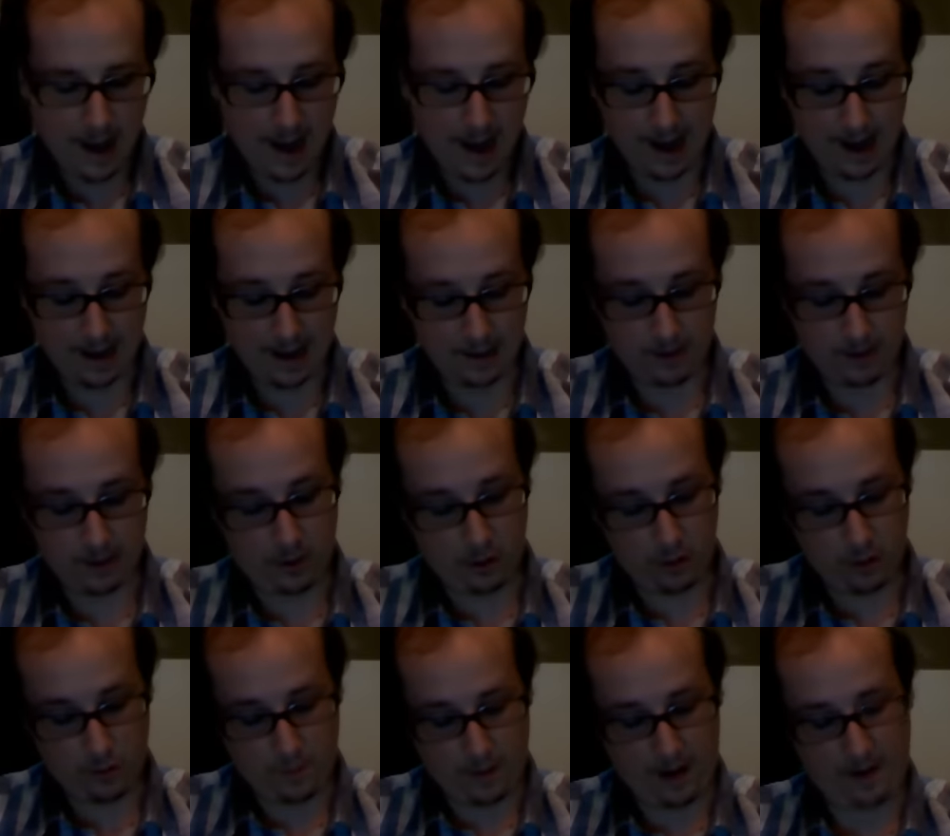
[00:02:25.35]
and the
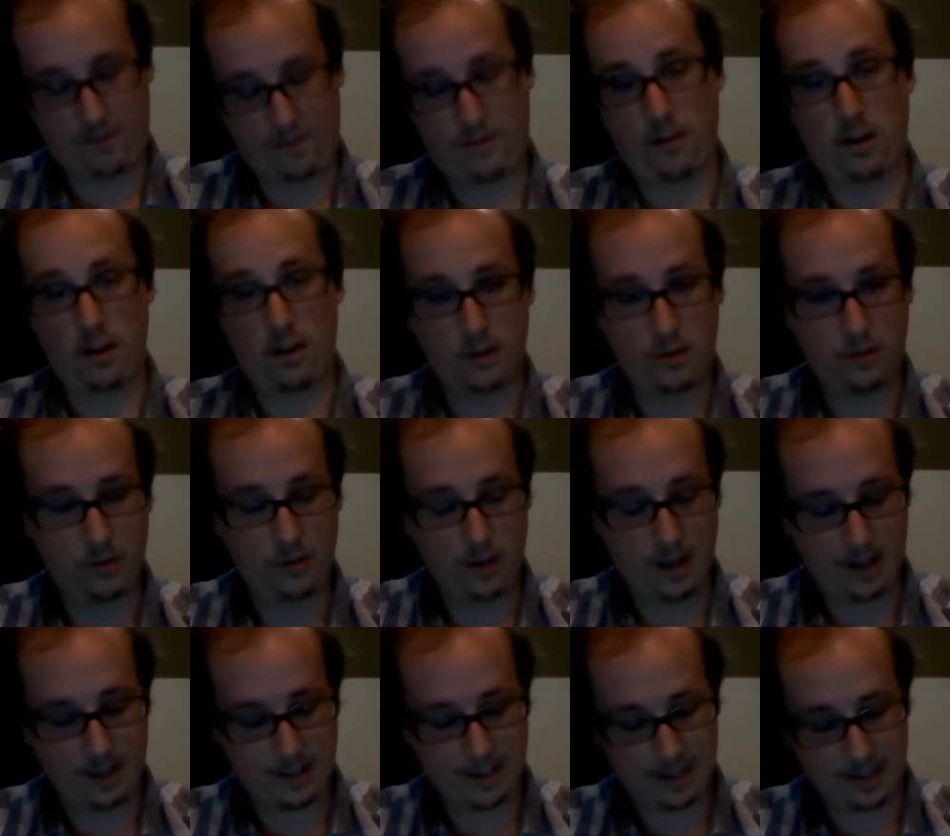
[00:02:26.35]
two by far the two
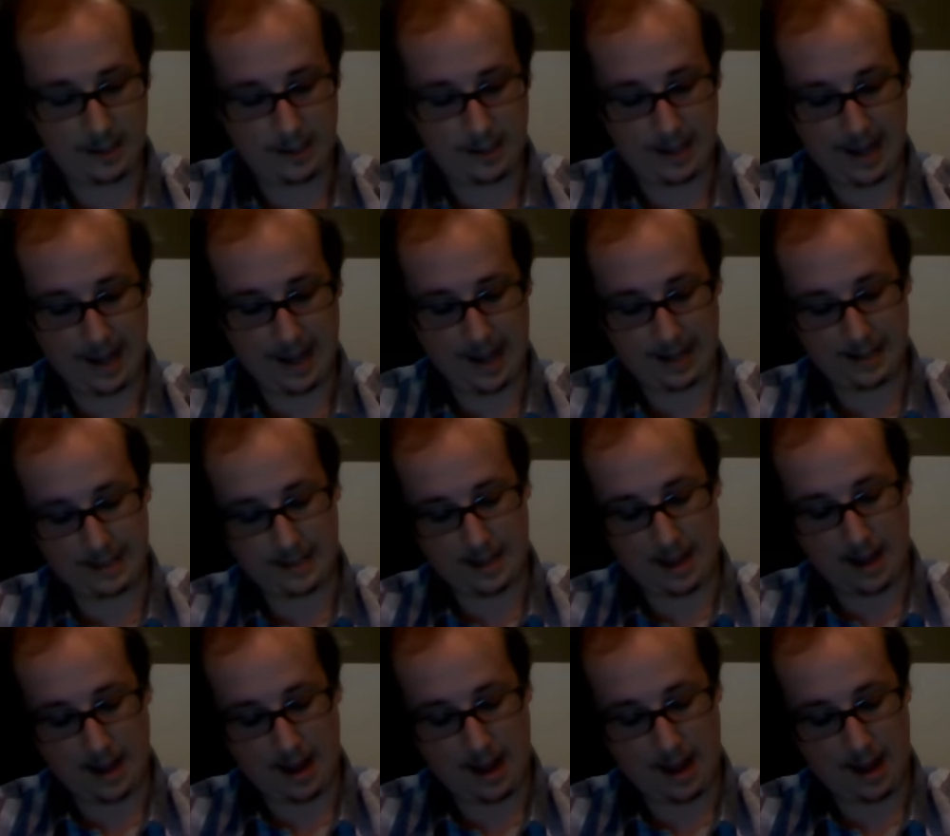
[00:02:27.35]
nicest
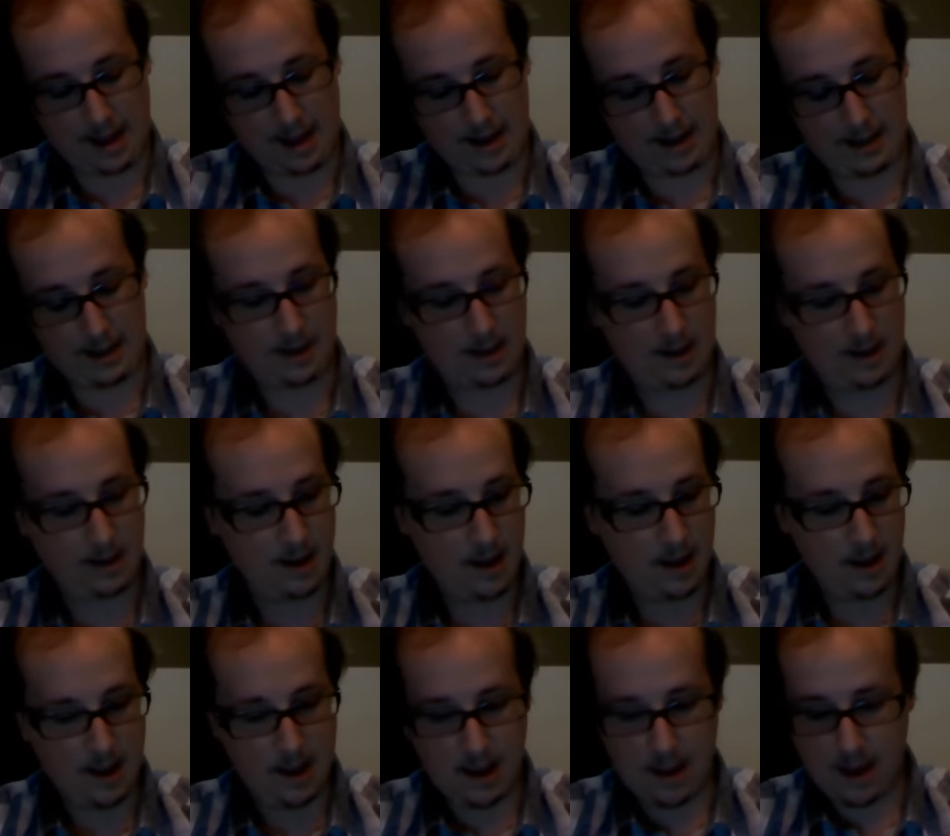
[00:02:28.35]
hits uh, in
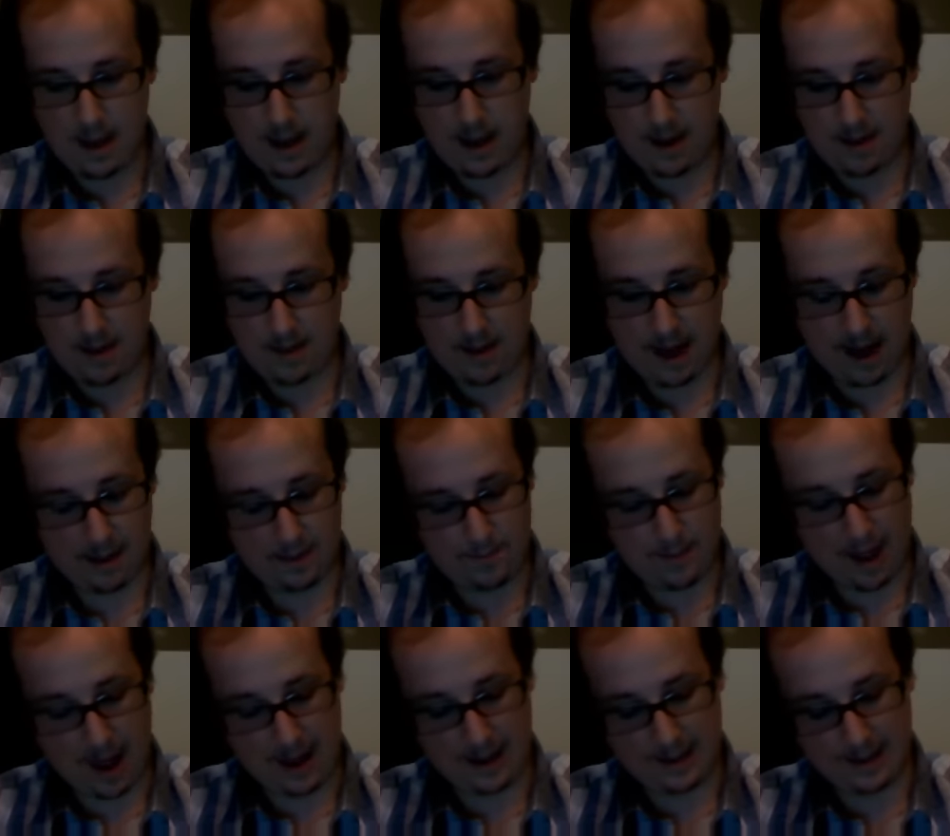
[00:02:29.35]

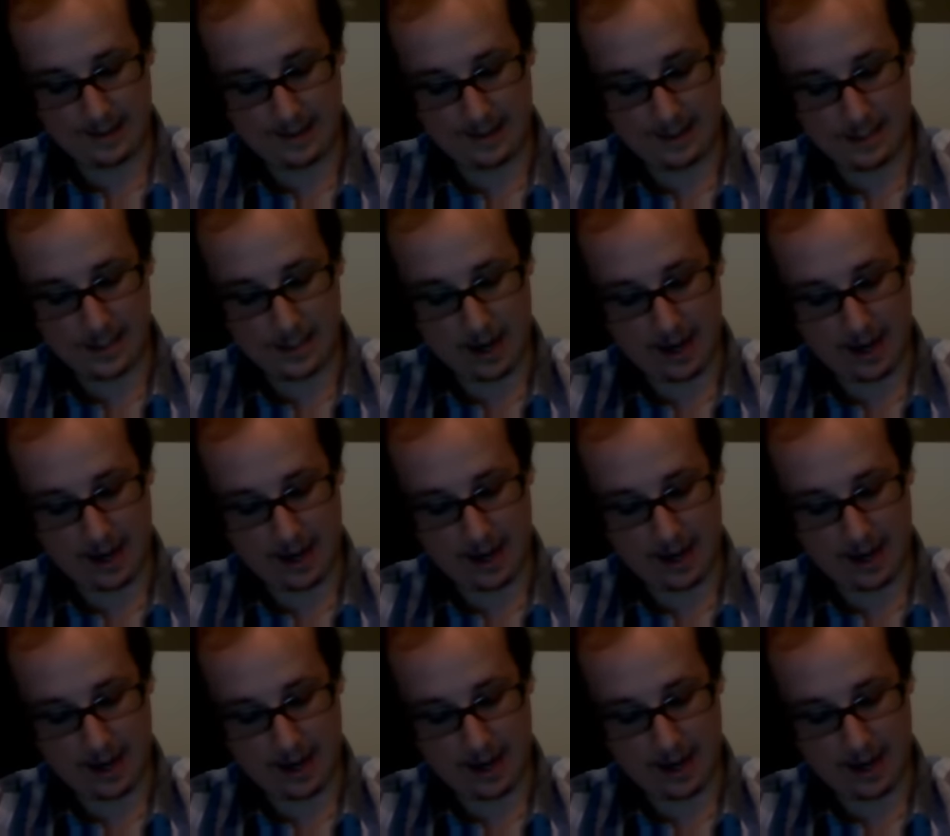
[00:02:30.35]
that package.